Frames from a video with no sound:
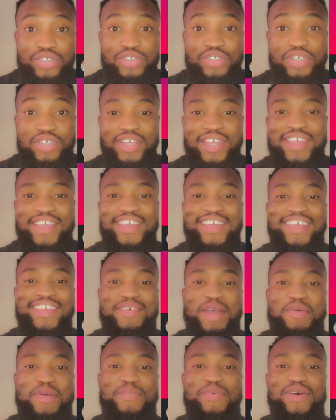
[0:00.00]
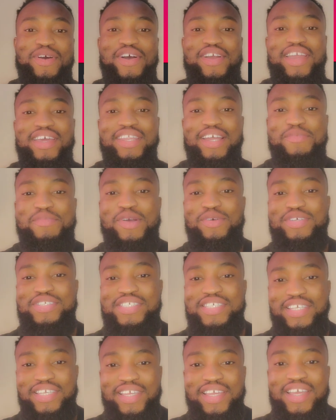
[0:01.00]
Make sure you ask questions before you
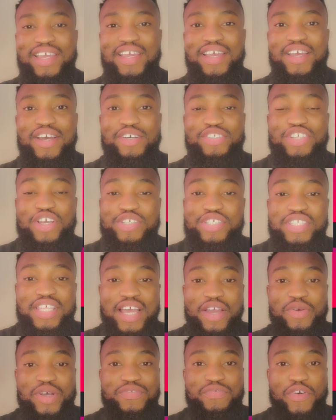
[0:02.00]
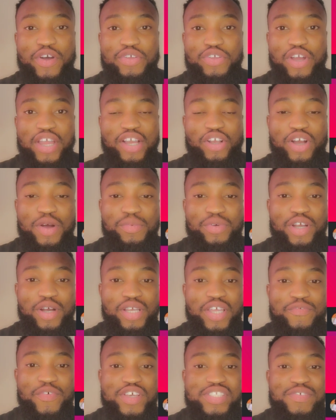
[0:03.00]
talk, say you won't go do forever with a man where you
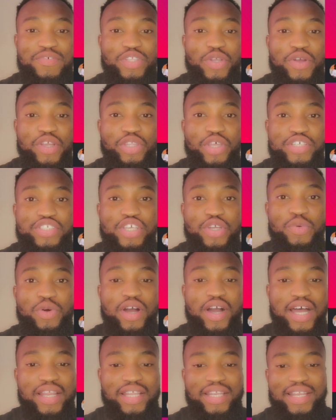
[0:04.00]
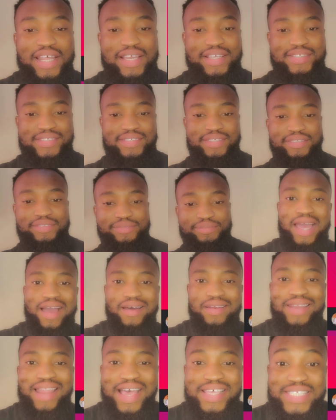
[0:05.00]
know, or with a woman where you know. If
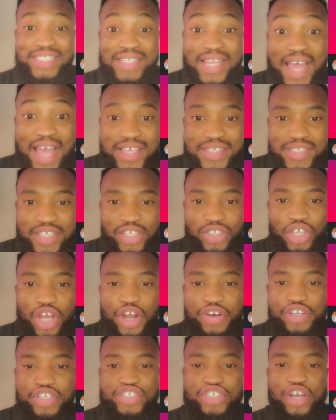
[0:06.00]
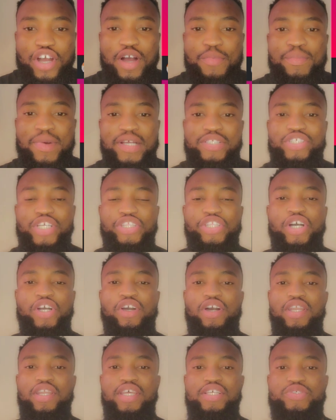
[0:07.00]
you be say the person where you won't do forever, they,
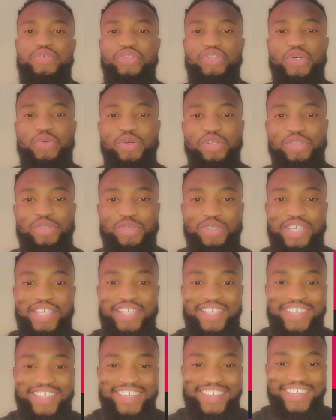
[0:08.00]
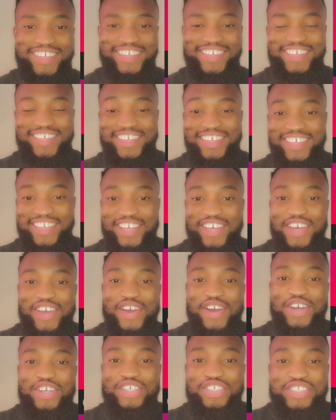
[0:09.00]
you do okay. But in family,
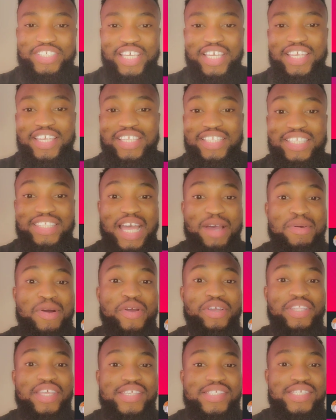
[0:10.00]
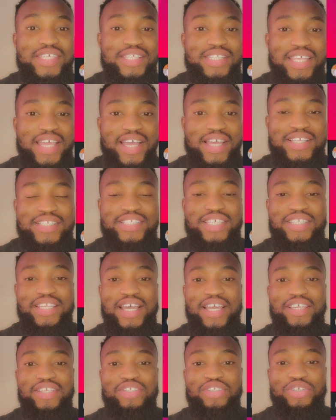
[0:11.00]
you get as they behave. You never know if they
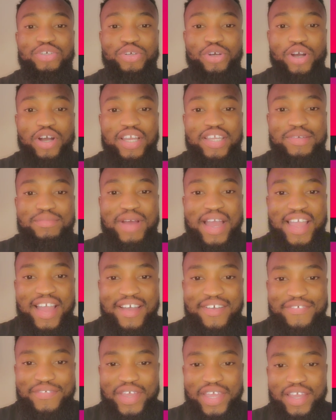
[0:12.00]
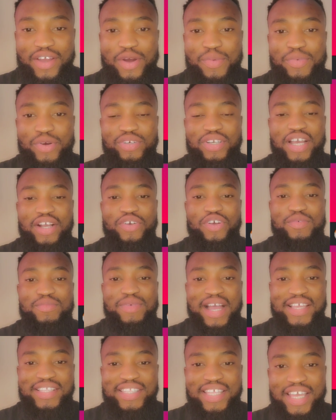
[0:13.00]
go like you because now him or her go marry
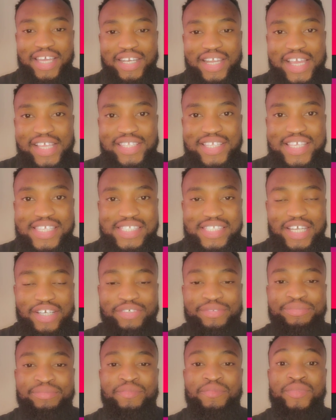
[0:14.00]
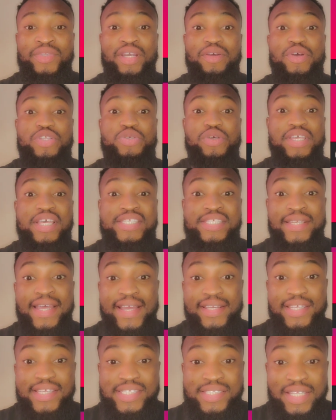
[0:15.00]
you to your own family. As they
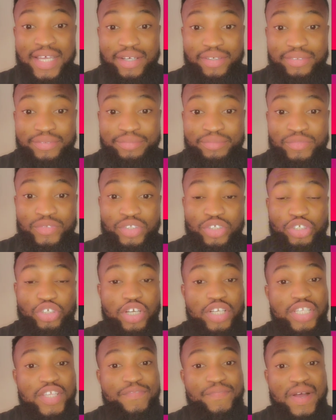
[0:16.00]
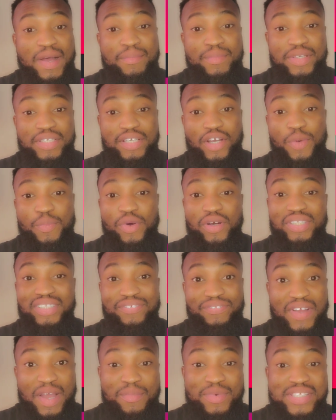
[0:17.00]
be, if you don't ask questions, talk say,
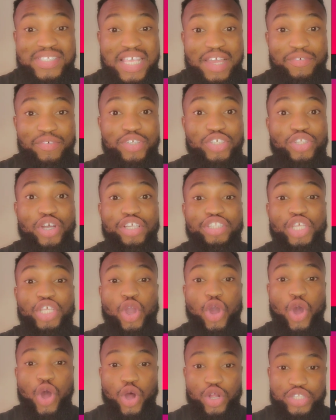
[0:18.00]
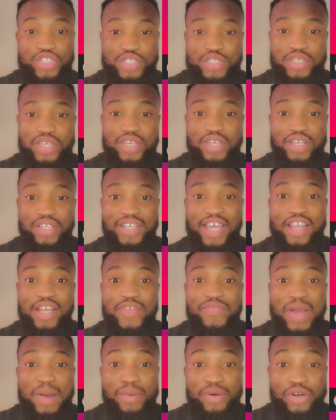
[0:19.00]
hey, say they be perfect.
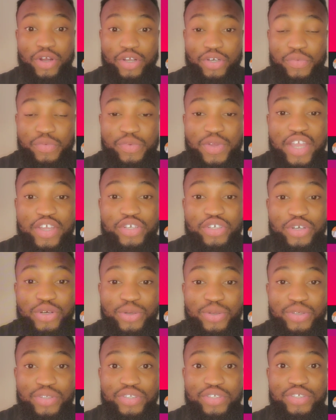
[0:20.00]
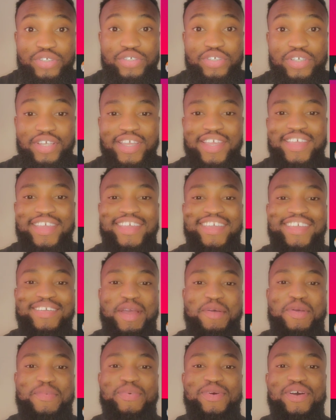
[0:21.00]
Omo, this kind of thing, now what the Lord of Lemon family
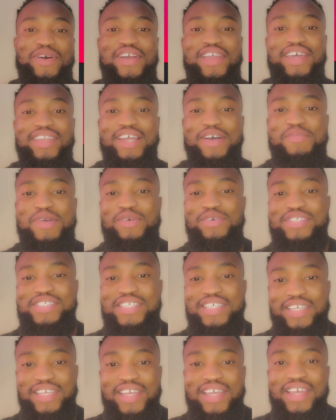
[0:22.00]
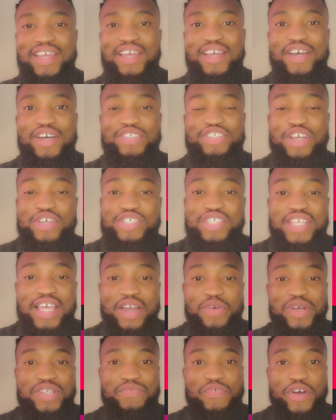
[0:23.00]
they do. Now wait till you fit see,
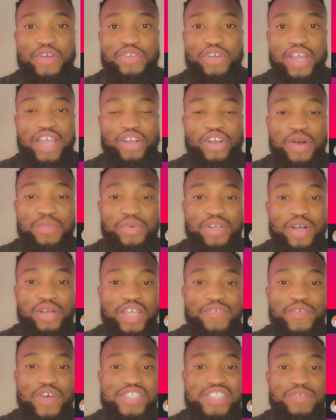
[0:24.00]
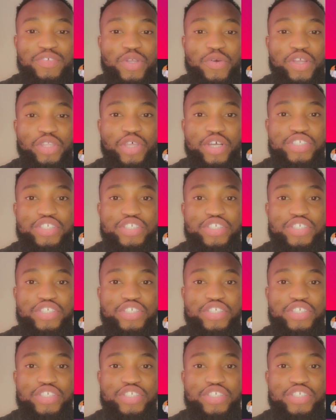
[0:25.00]
or if it turn out to be good one.